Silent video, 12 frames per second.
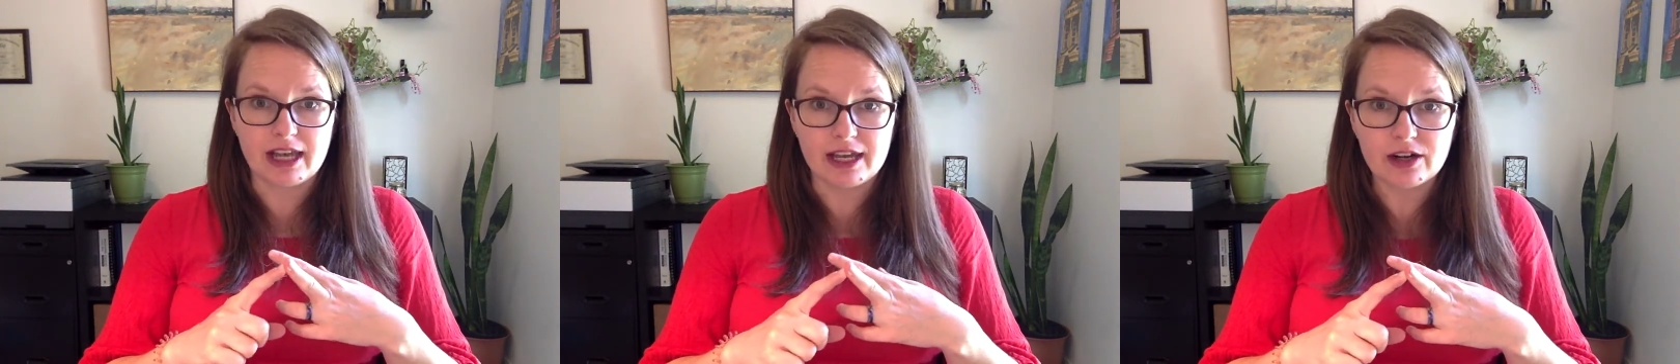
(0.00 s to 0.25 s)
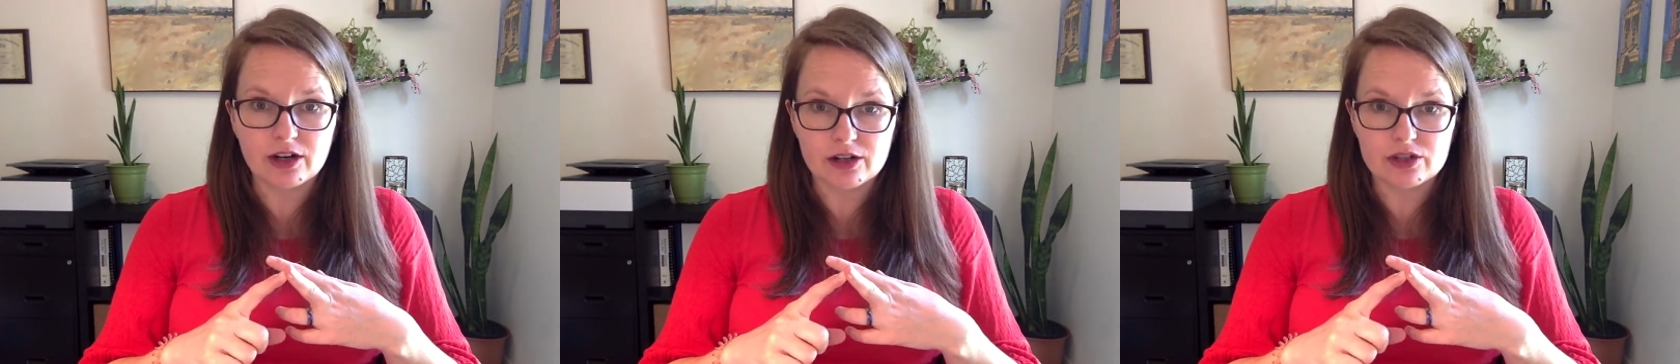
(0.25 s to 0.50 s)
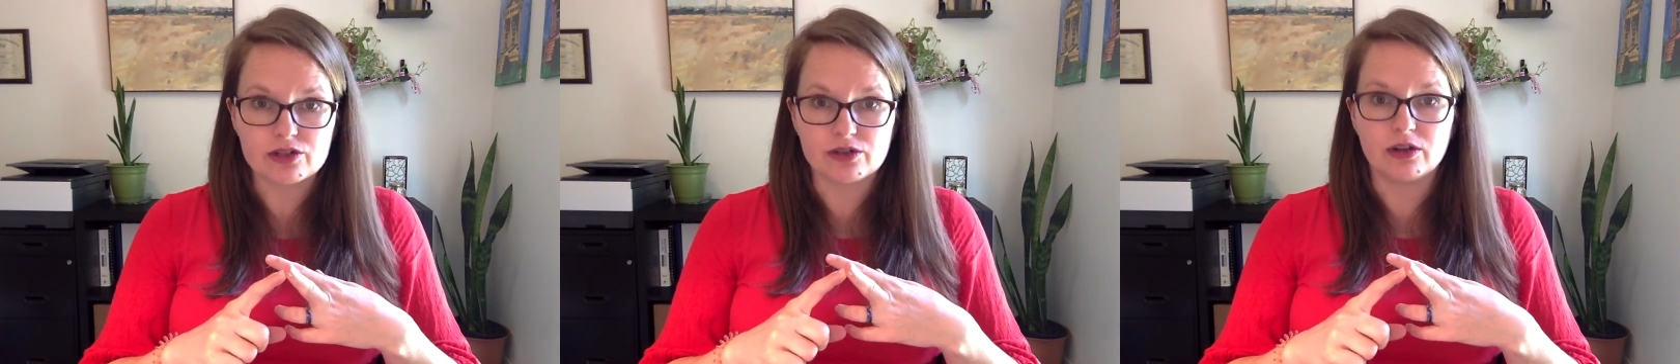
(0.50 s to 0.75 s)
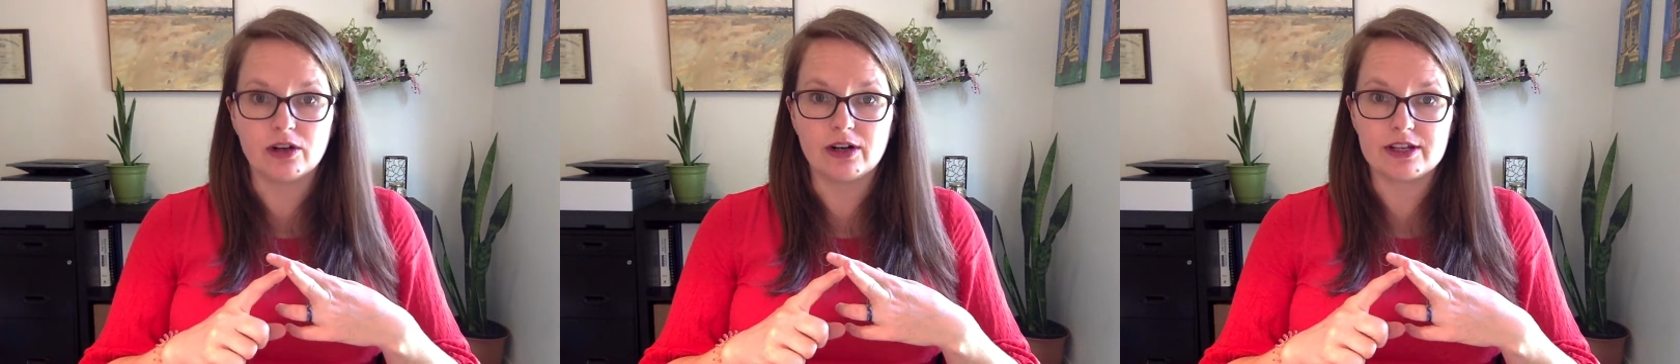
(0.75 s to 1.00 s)
in our
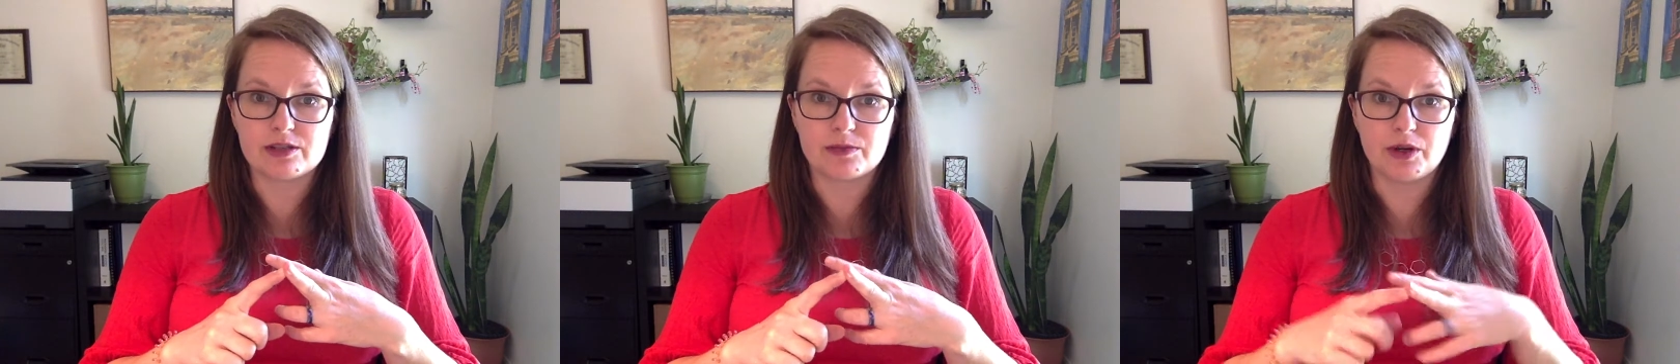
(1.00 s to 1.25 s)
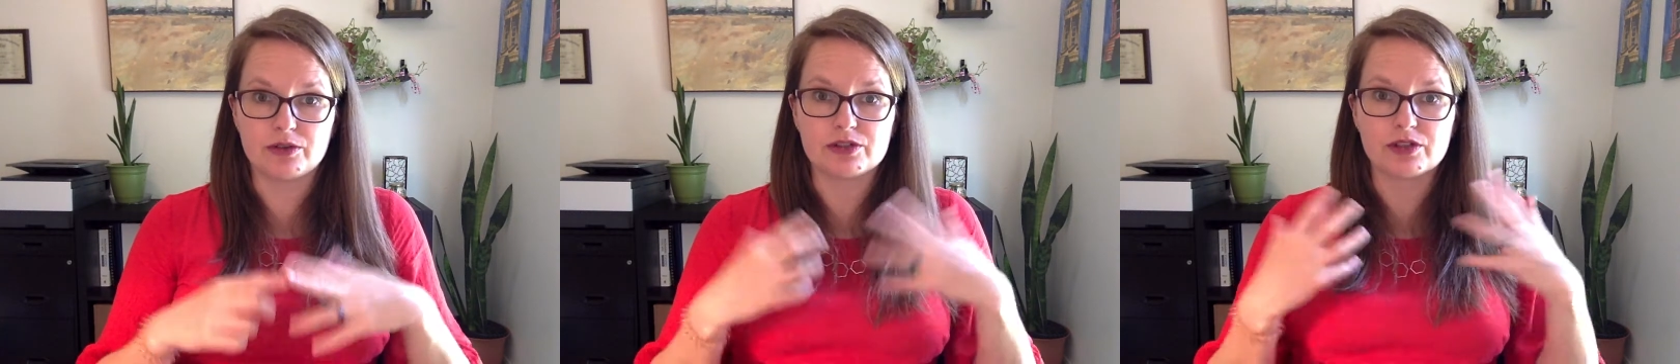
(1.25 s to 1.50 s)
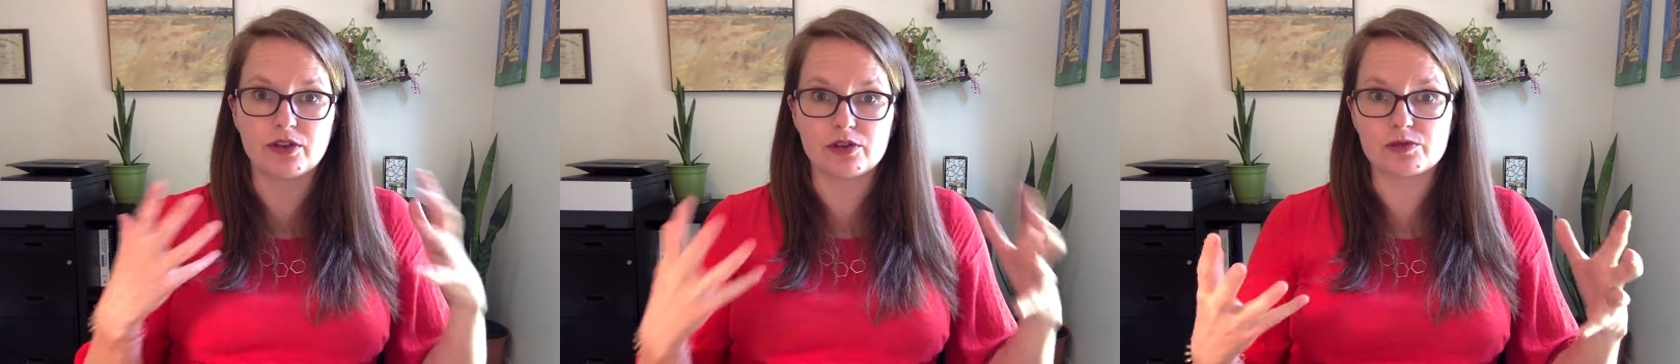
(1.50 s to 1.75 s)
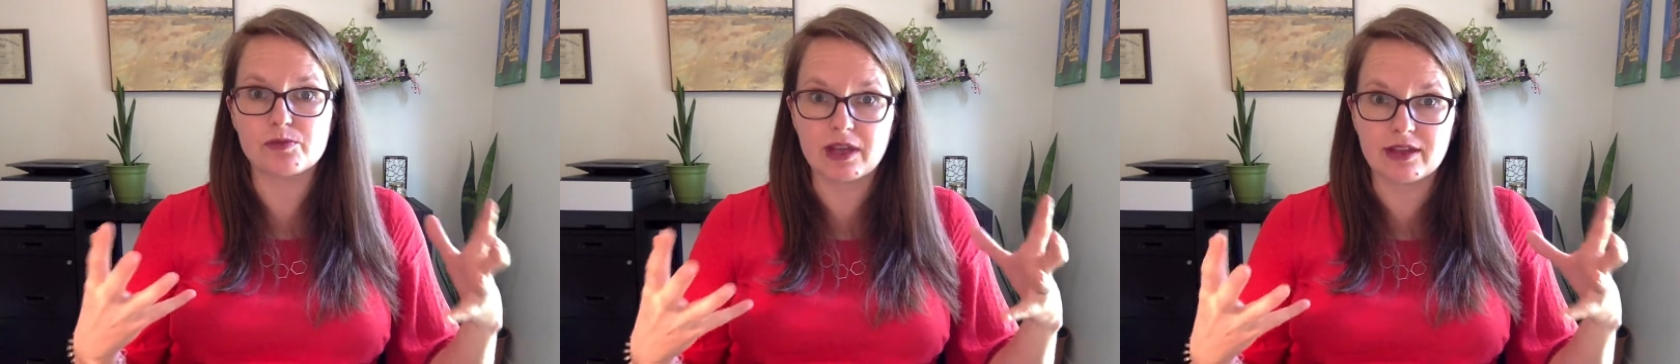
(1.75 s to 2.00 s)
control as opposed to those
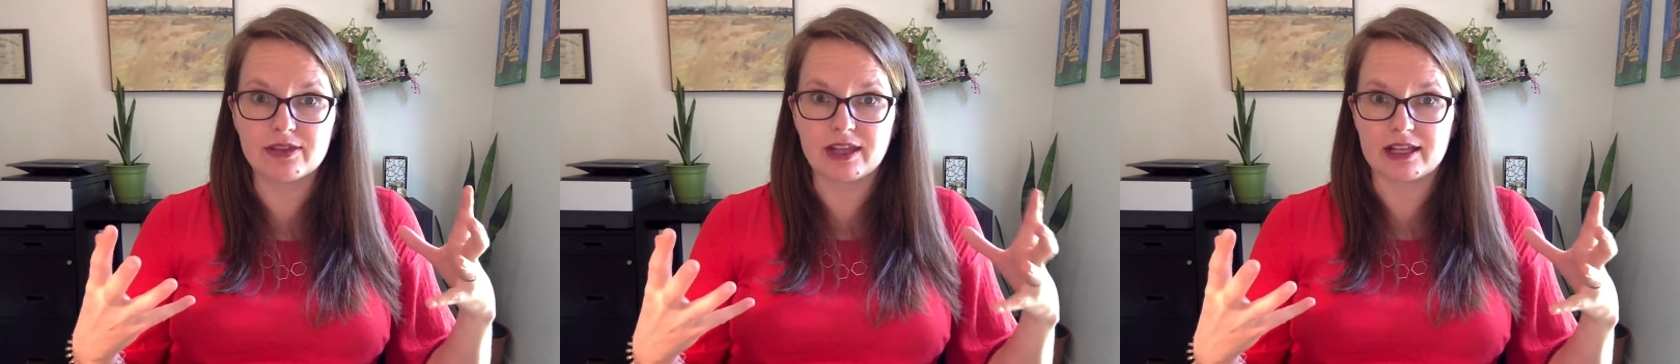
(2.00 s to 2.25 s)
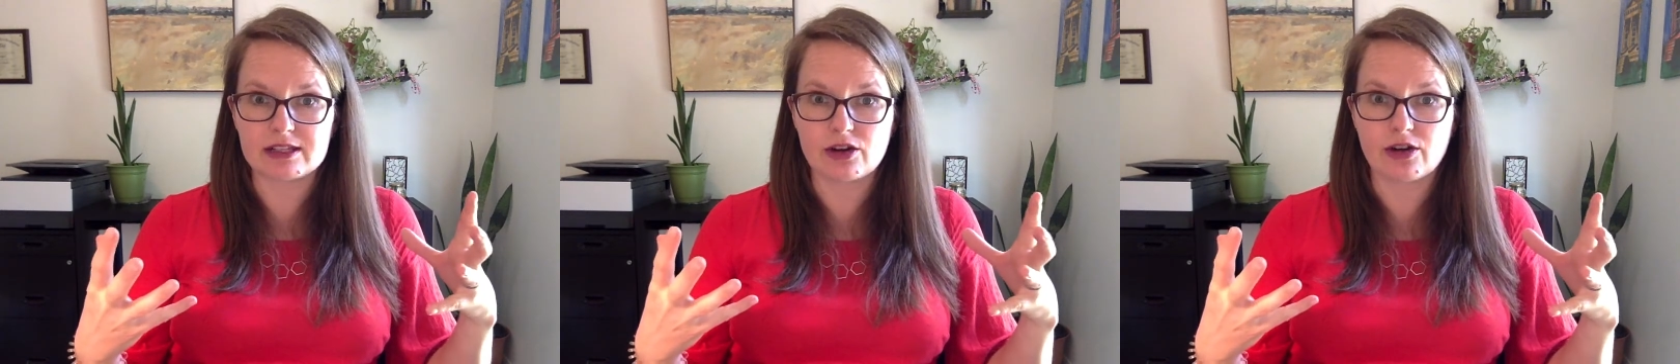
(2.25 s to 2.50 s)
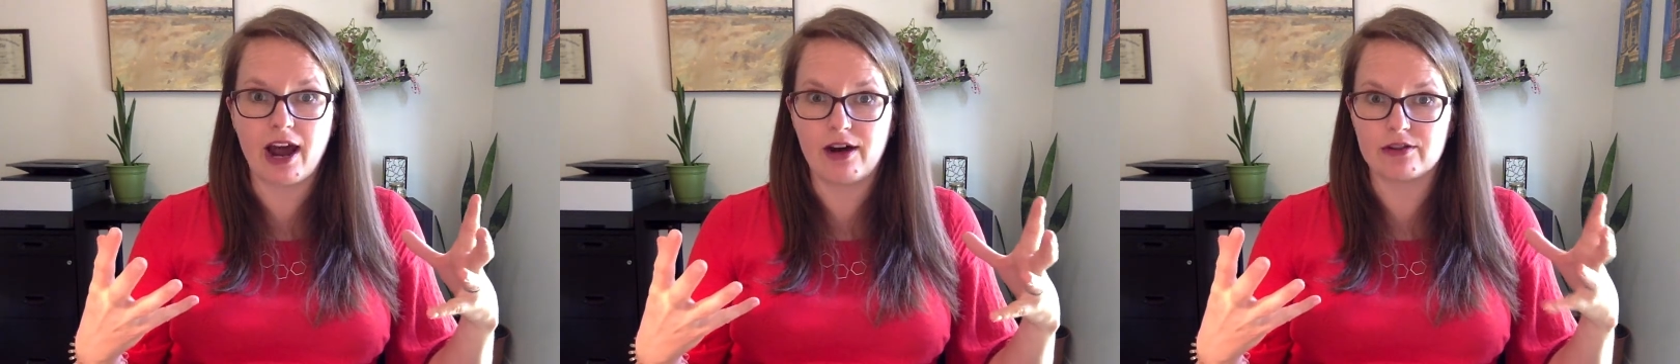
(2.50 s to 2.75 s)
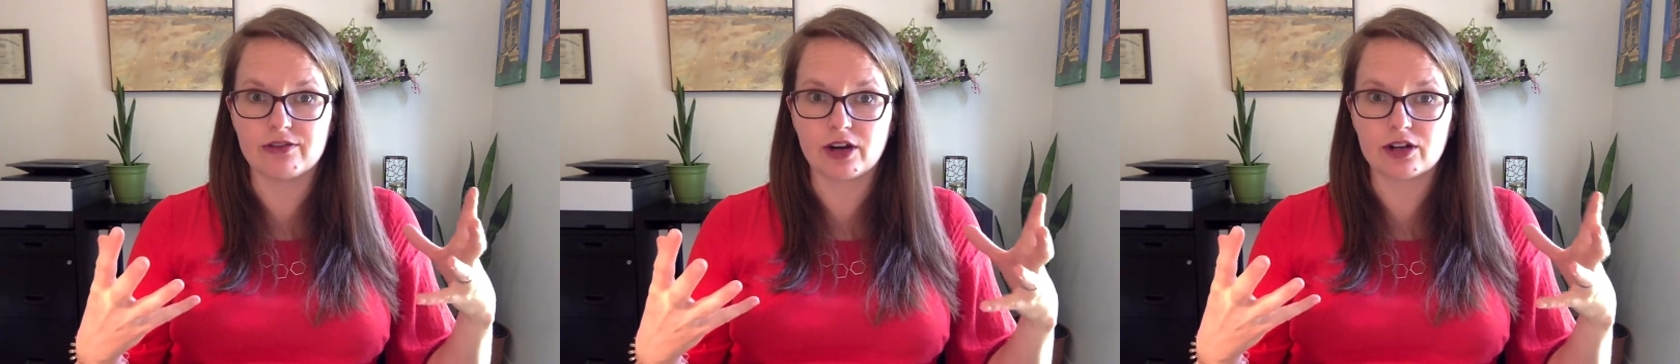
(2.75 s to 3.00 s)
big things that are out
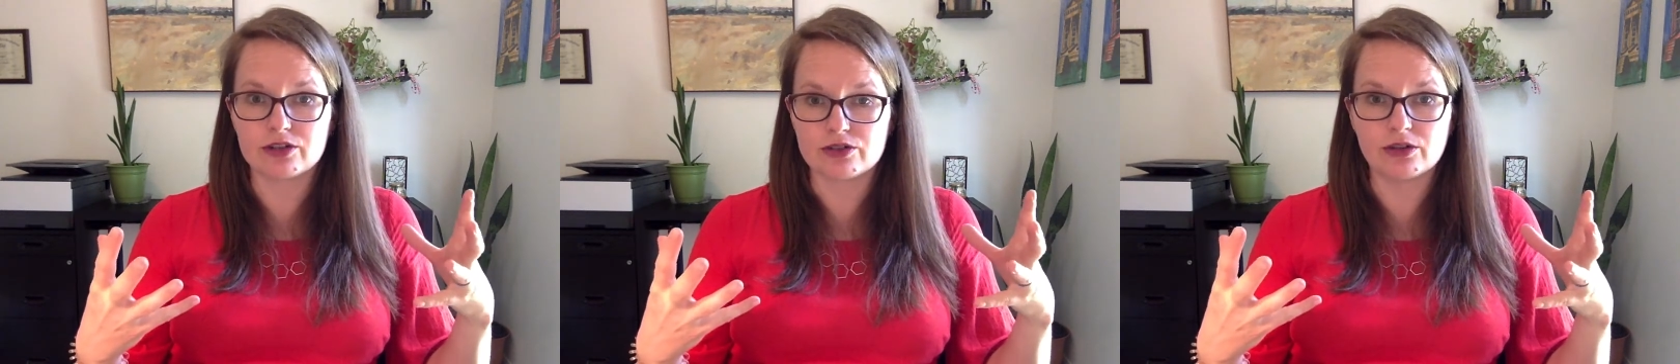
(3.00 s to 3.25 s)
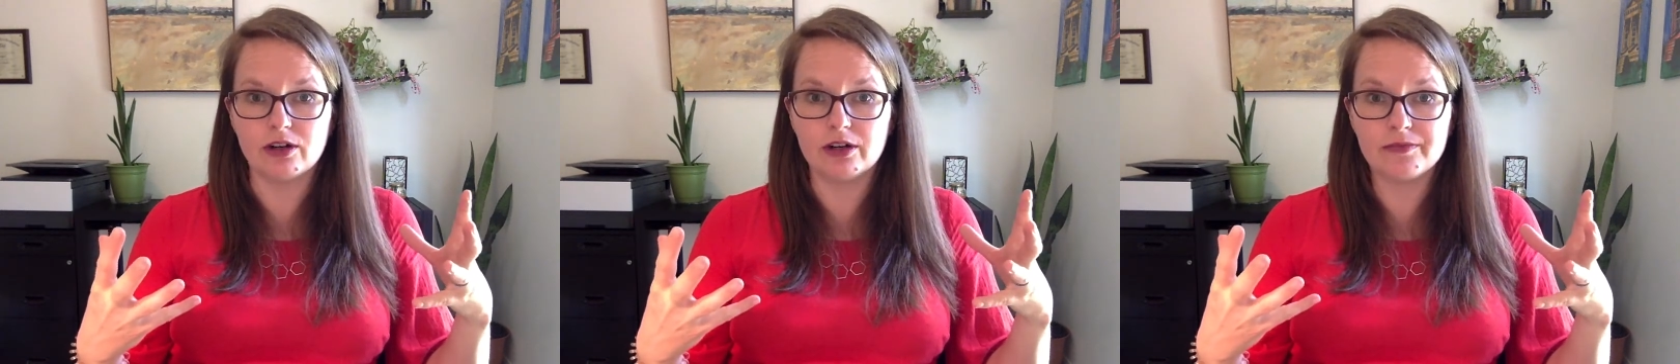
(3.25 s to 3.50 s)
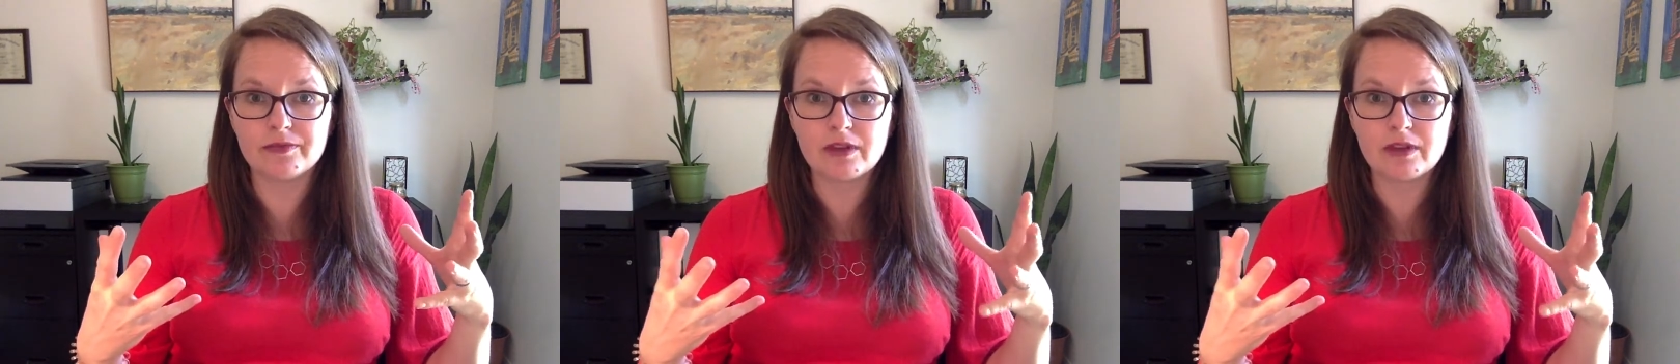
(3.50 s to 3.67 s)
of our control.